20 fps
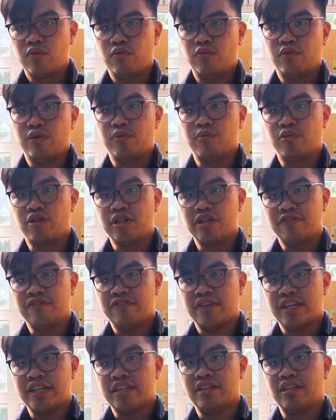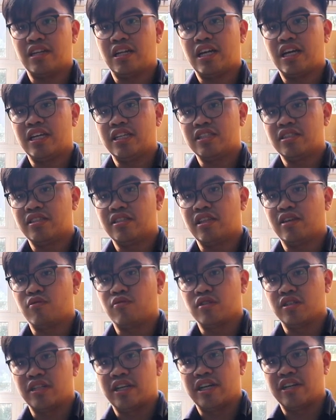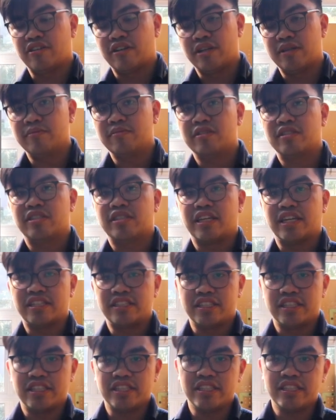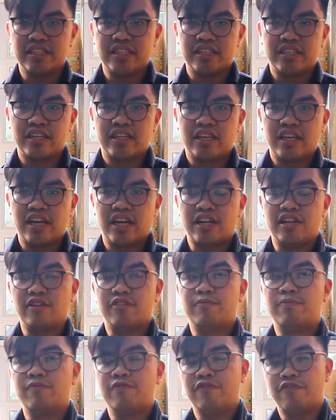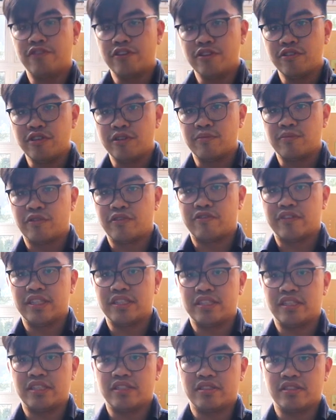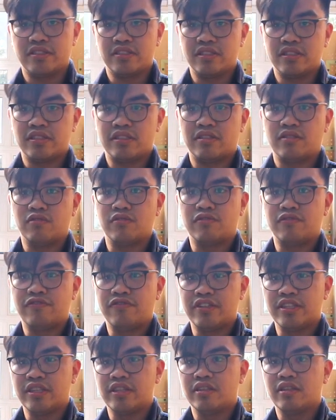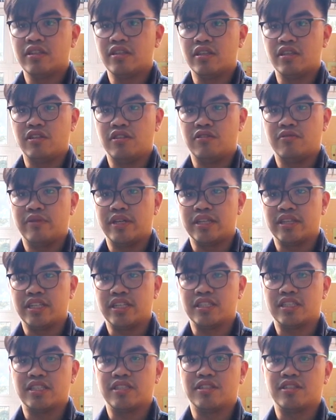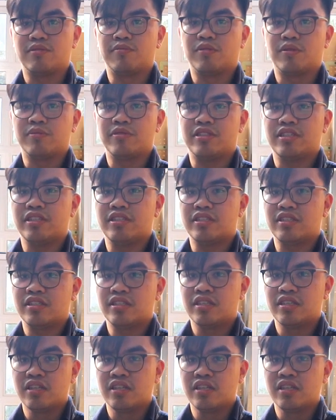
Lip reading: We modified the lines network diagram sketching and a few improvisations to fit the pneumatic system properties.